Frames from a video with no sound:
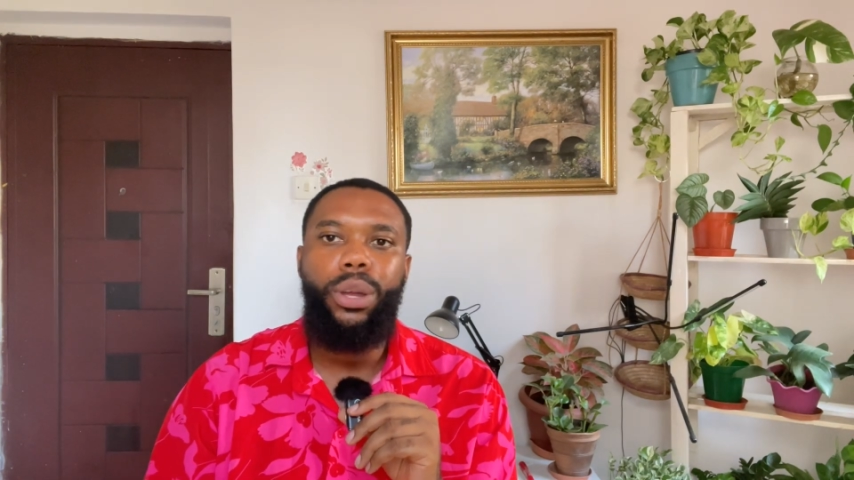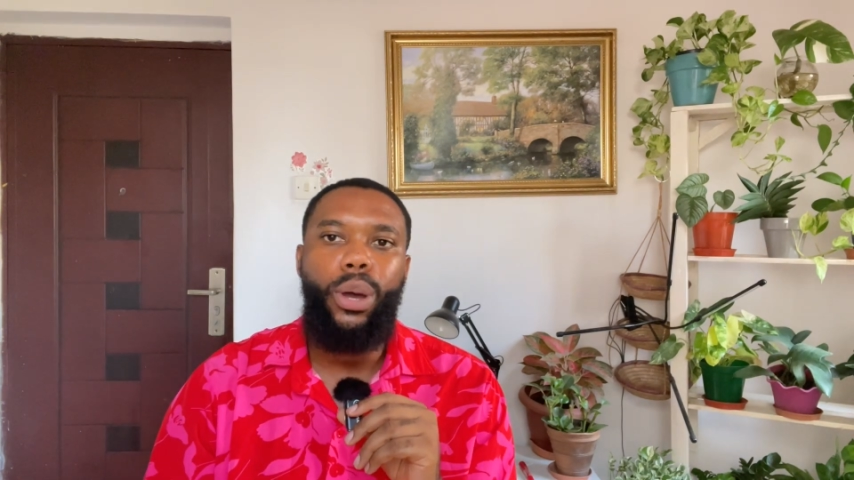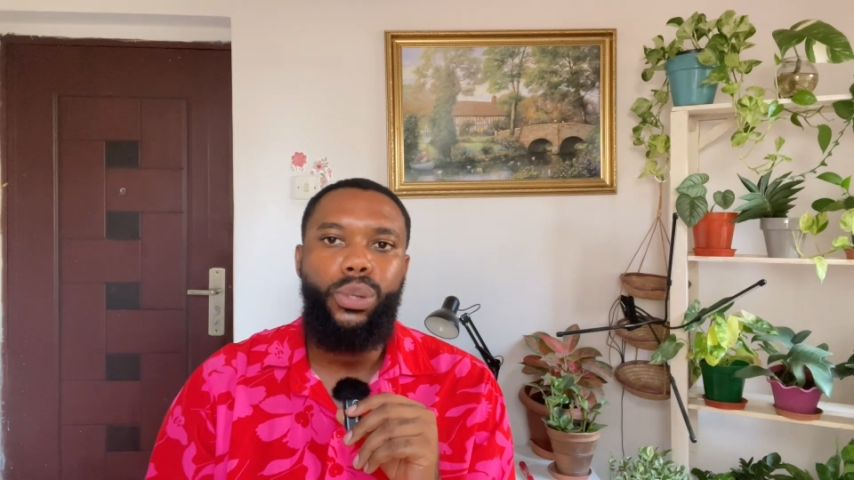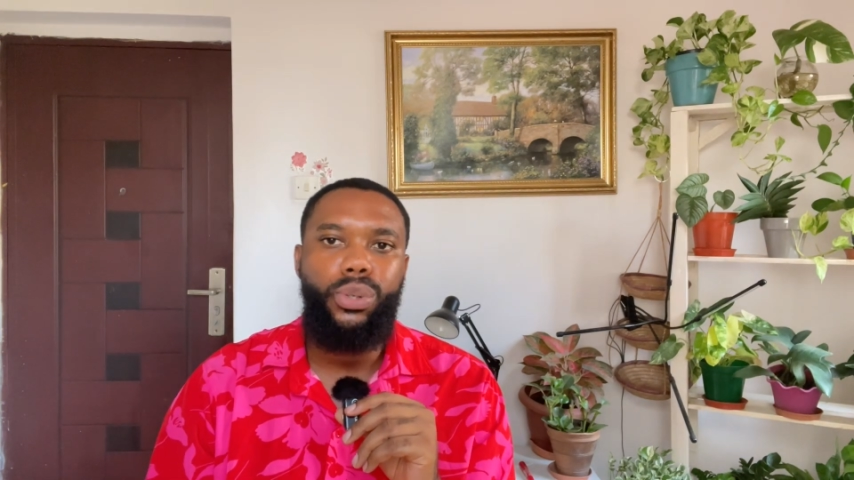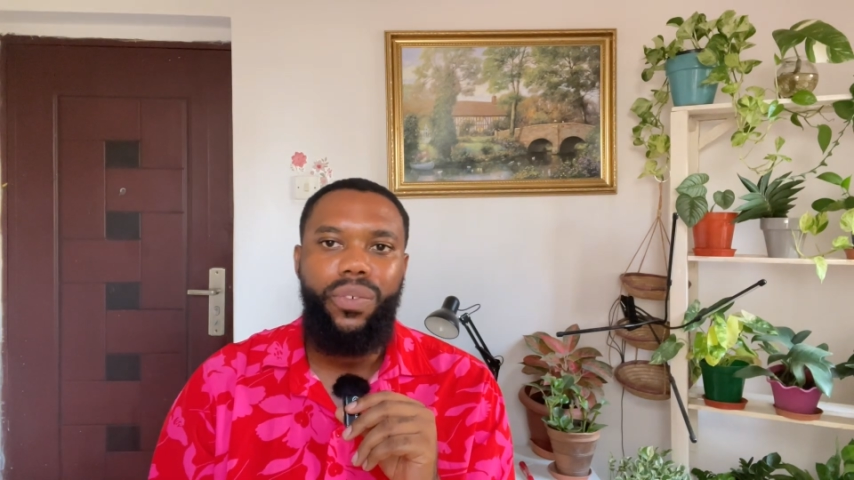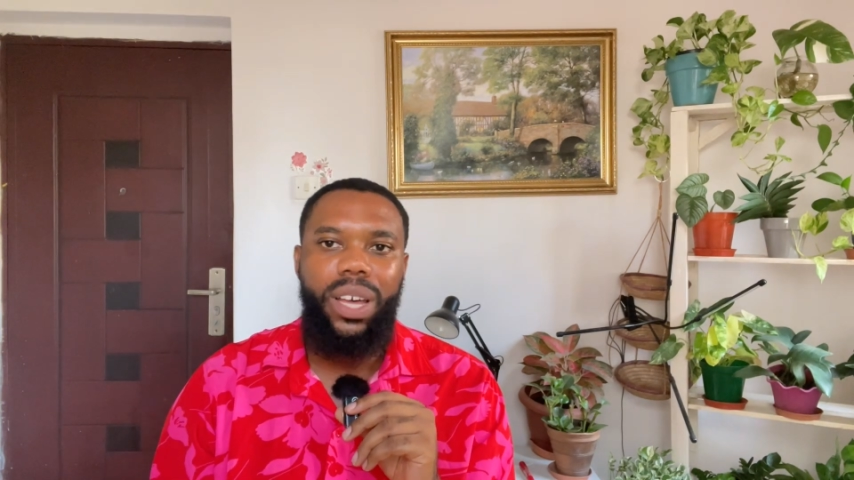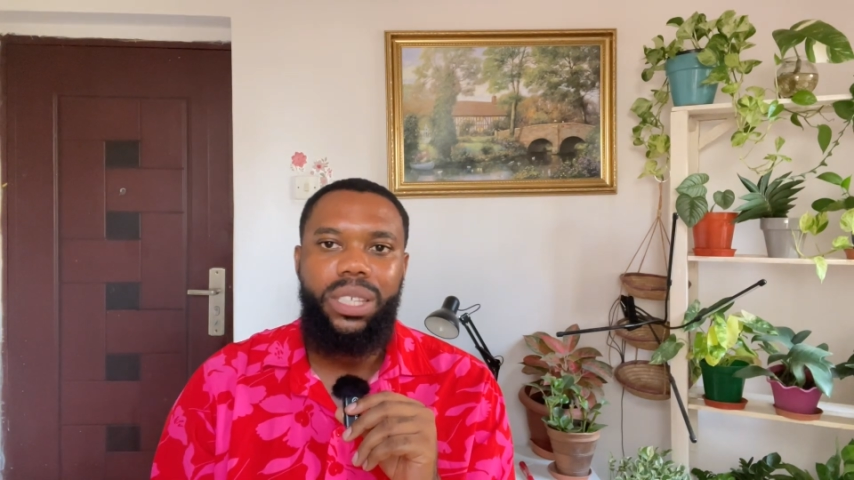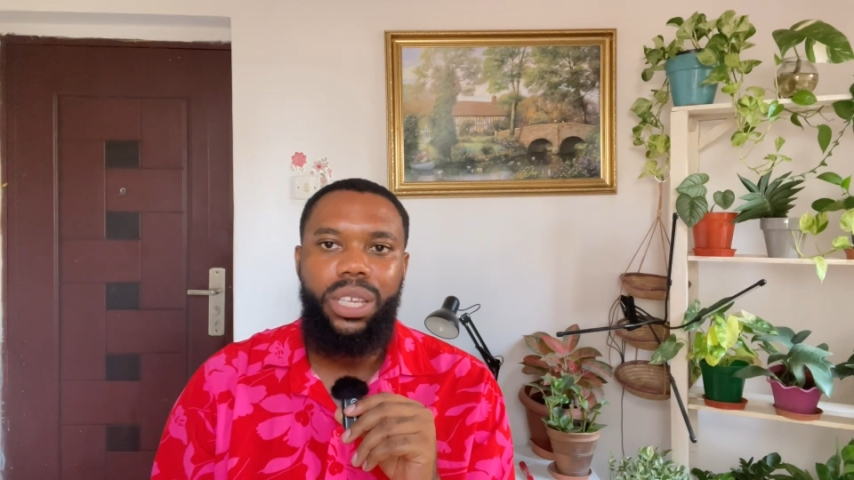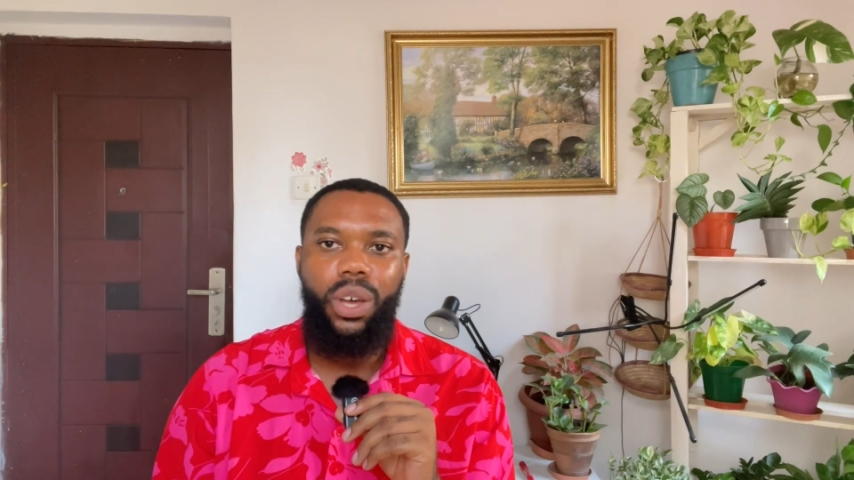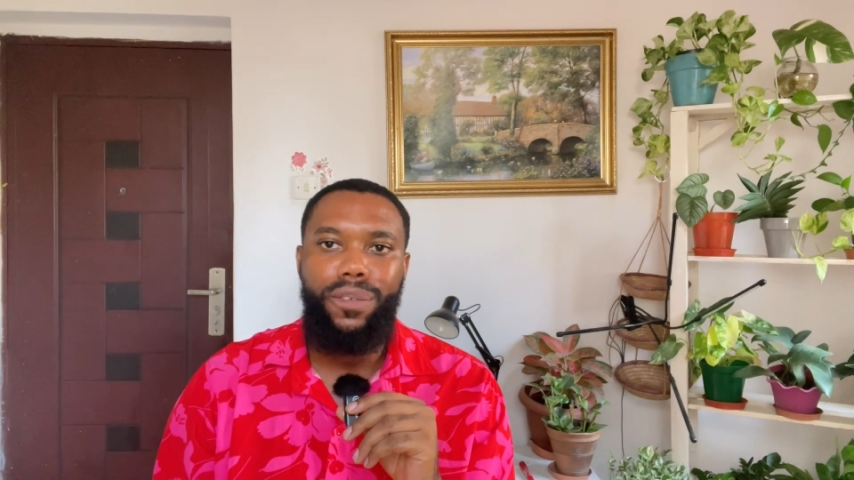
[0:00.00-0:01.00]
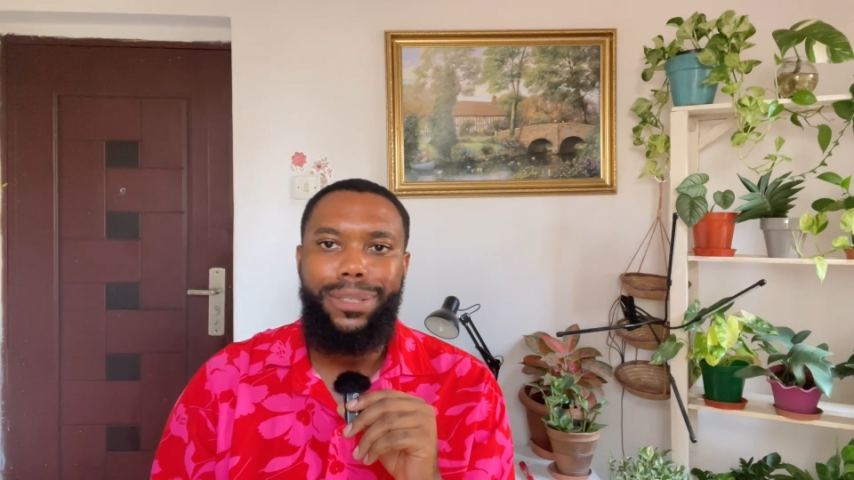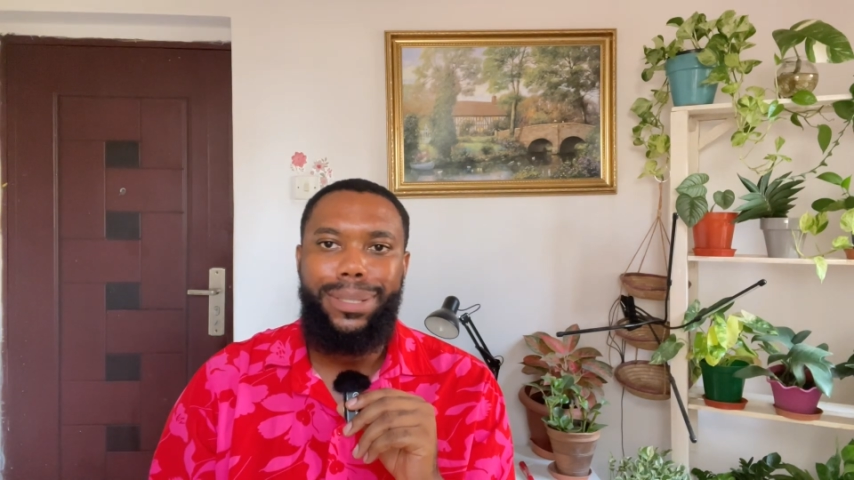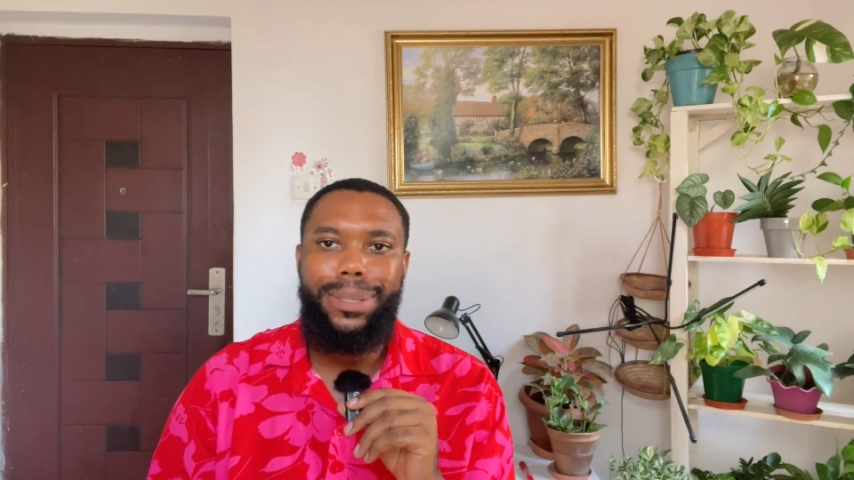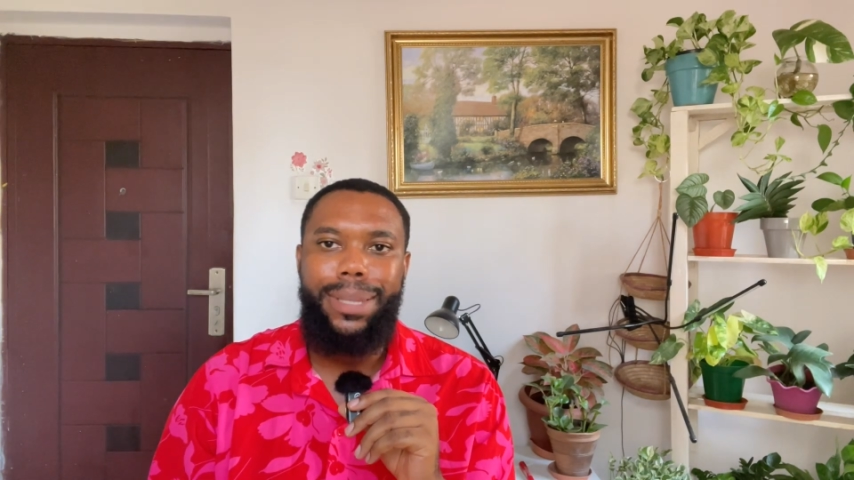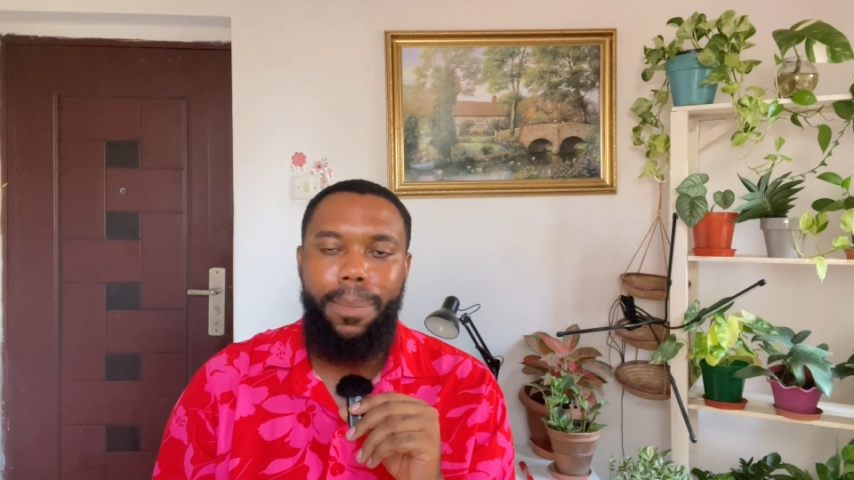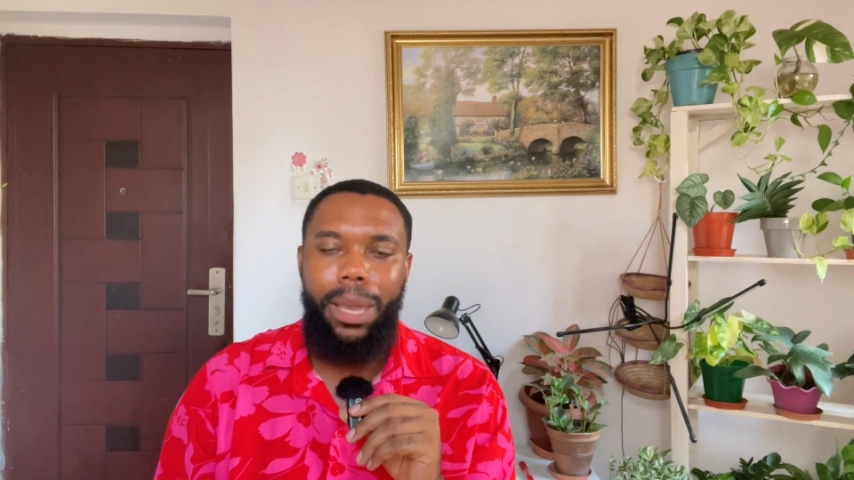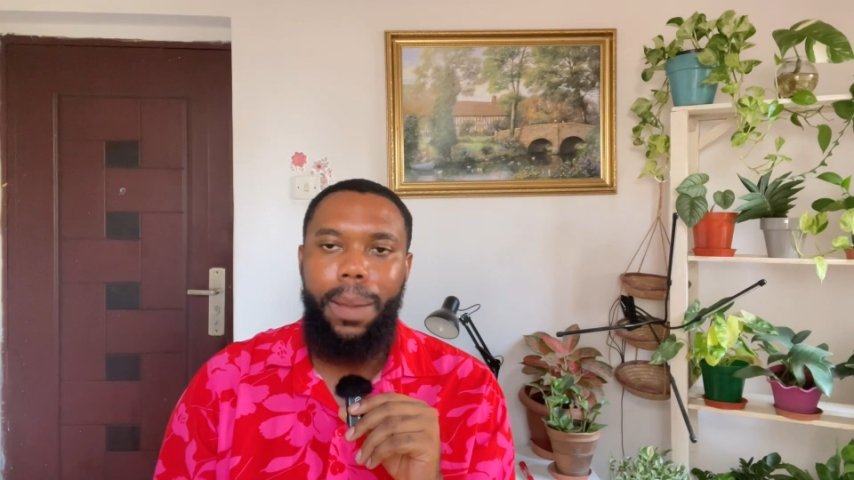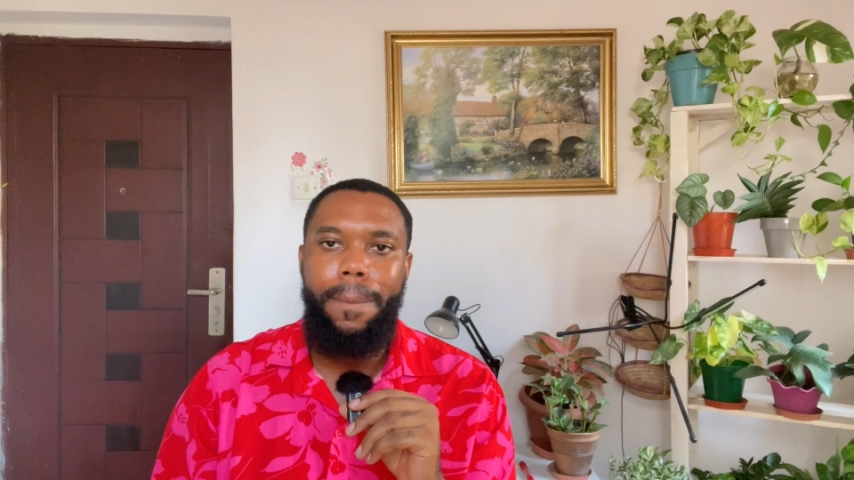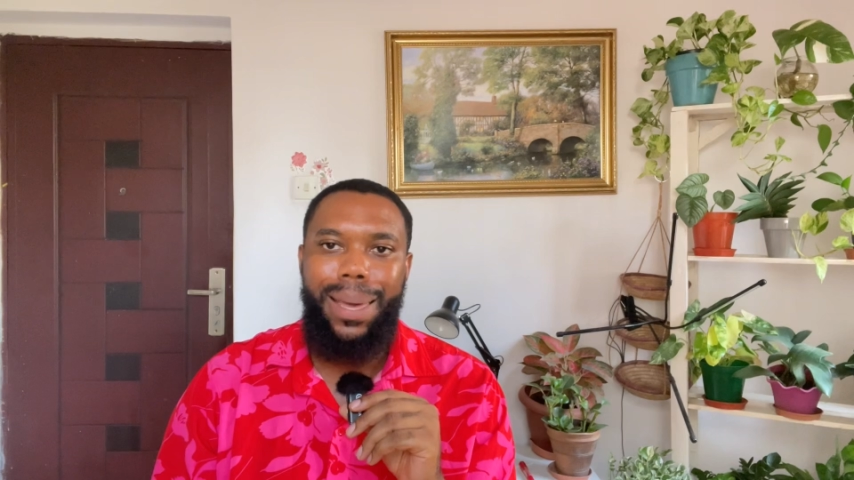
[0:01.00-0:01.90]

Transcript: controversy of systemic